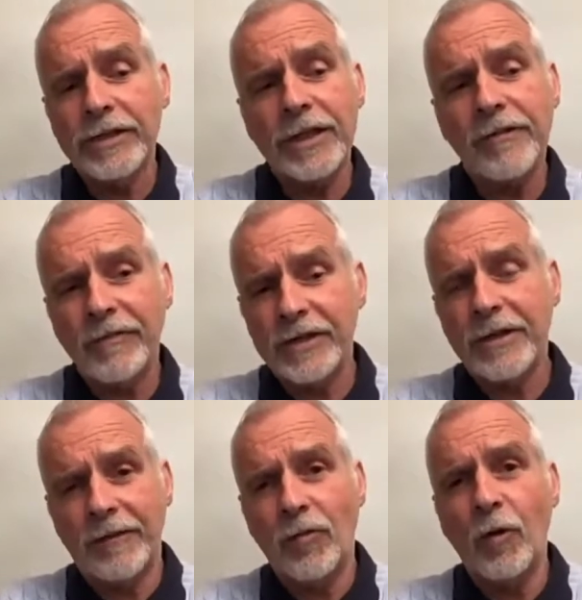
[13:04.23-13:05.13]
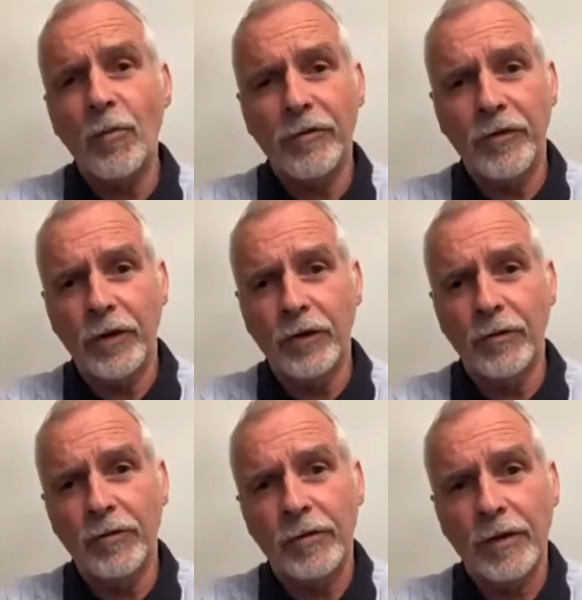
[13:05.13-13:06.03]
there's definitely something wrong with you.
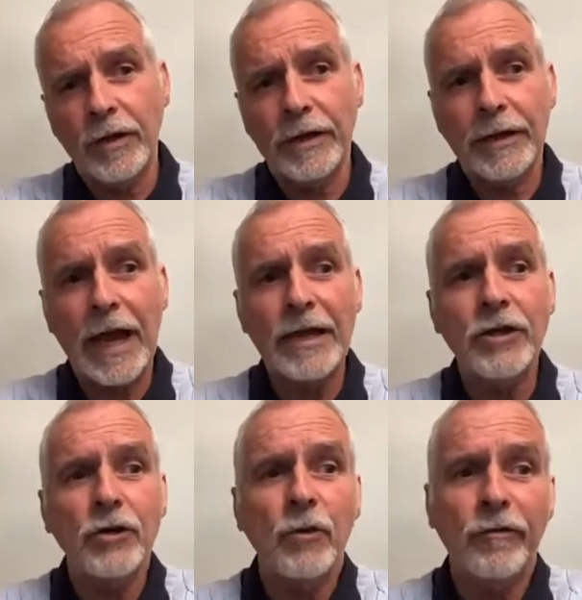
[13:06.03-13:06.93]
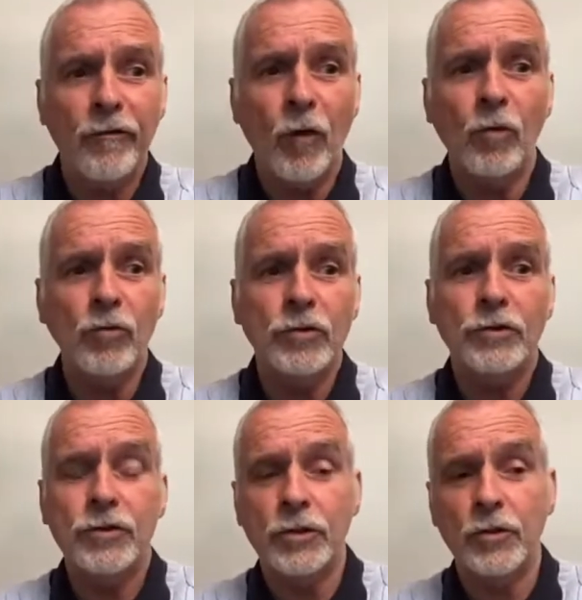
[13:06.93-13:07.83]
Can you afford
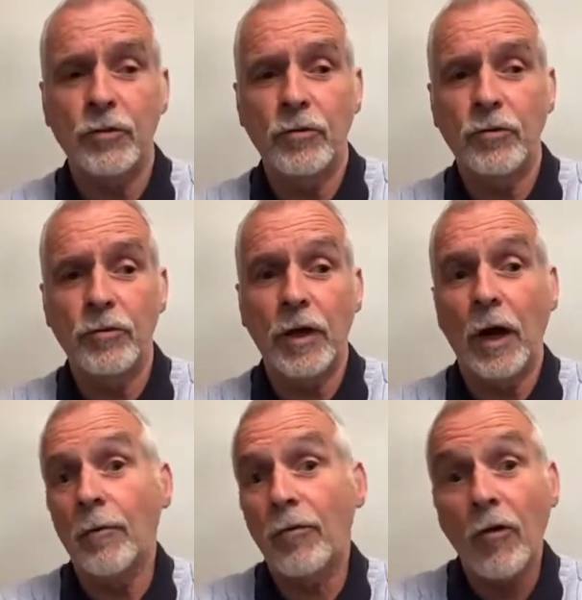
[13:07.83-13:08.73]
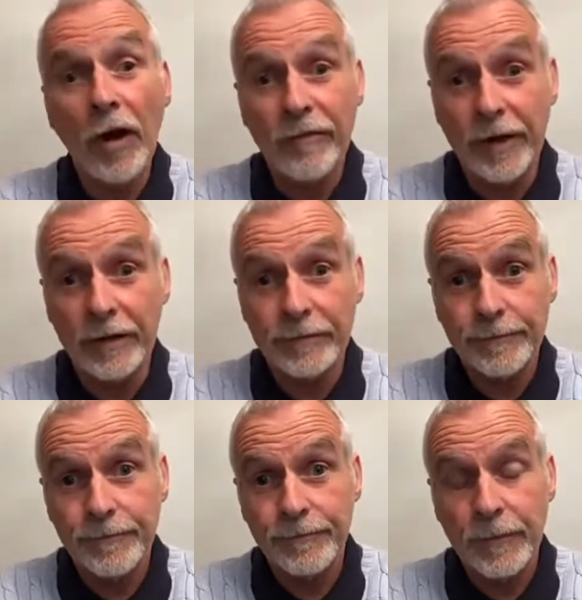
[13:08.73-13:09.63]
to go private?
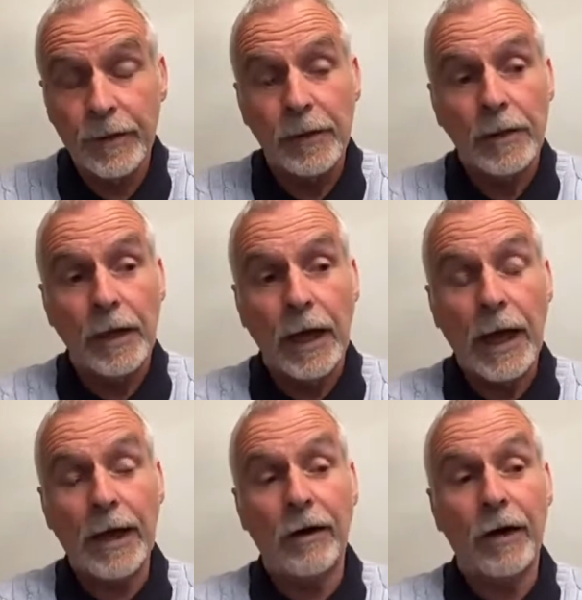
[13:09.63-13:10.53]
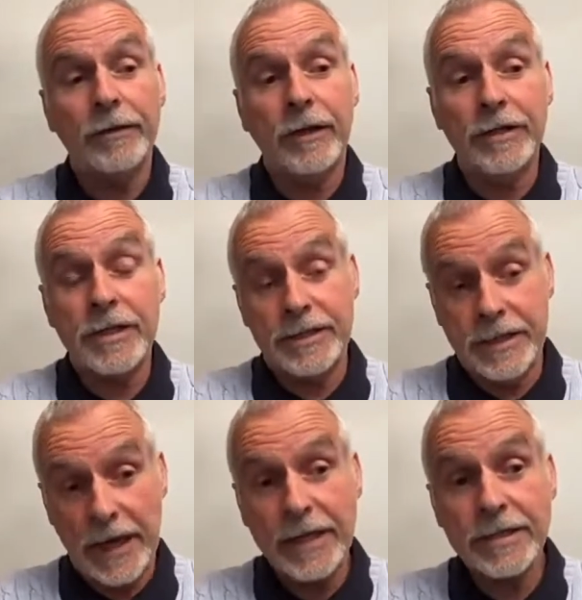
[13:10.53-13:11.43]
And I said,
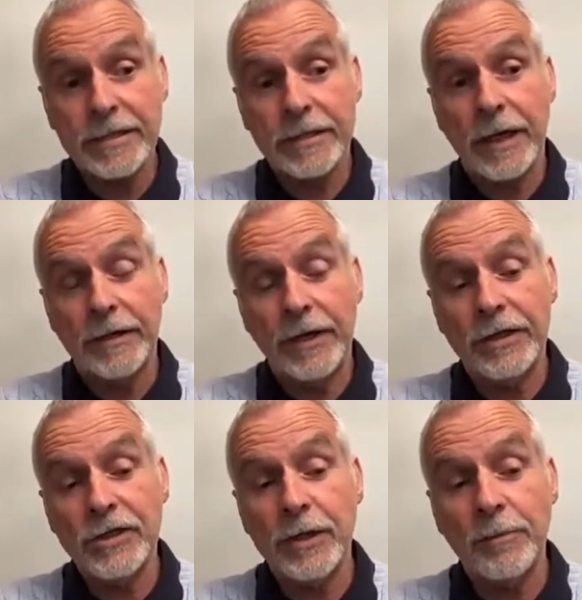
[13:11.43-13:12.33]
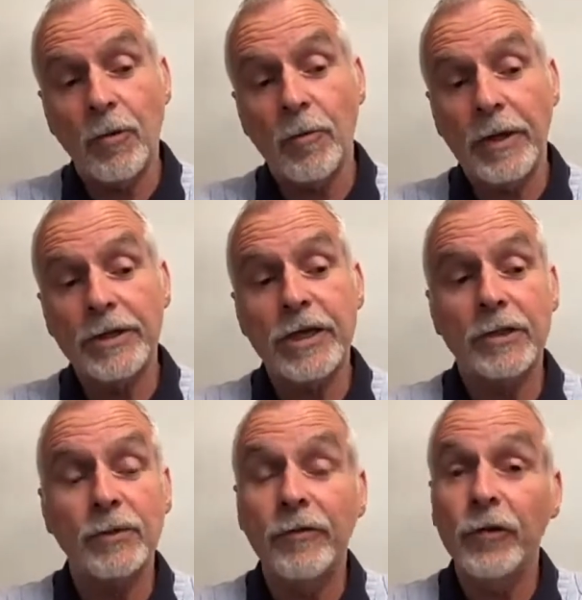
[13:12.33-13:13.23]
yes. And she put me in
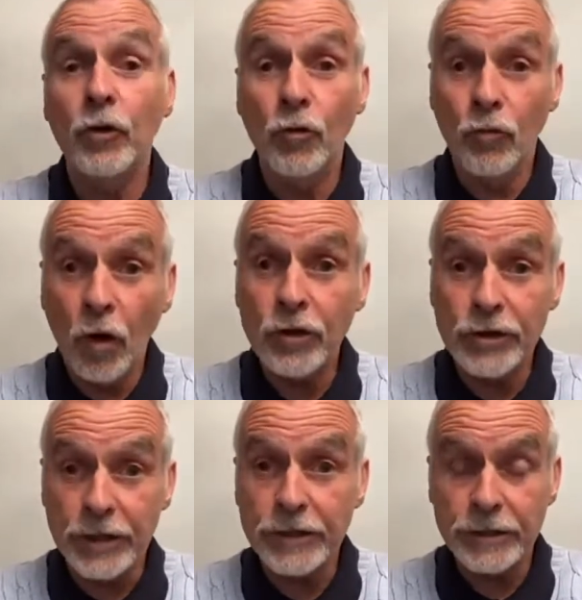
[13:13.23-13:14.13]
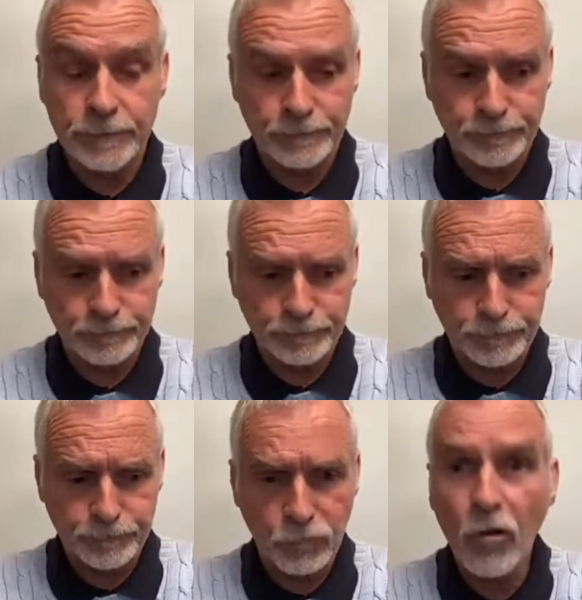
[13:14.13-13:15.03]
touch with a neurologist
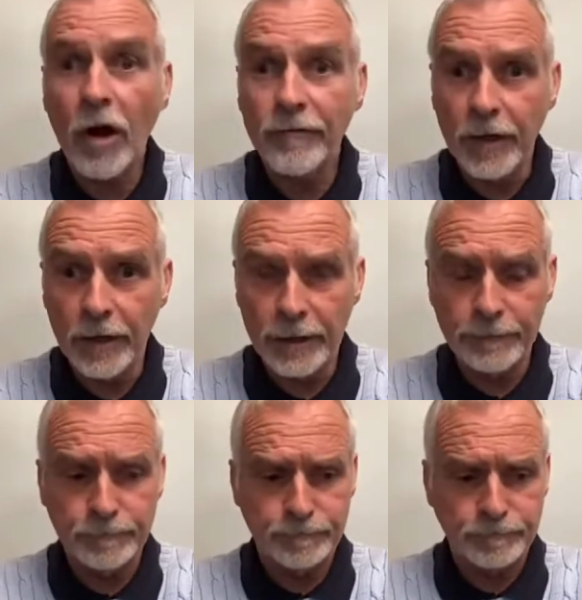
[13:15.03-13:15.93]
privately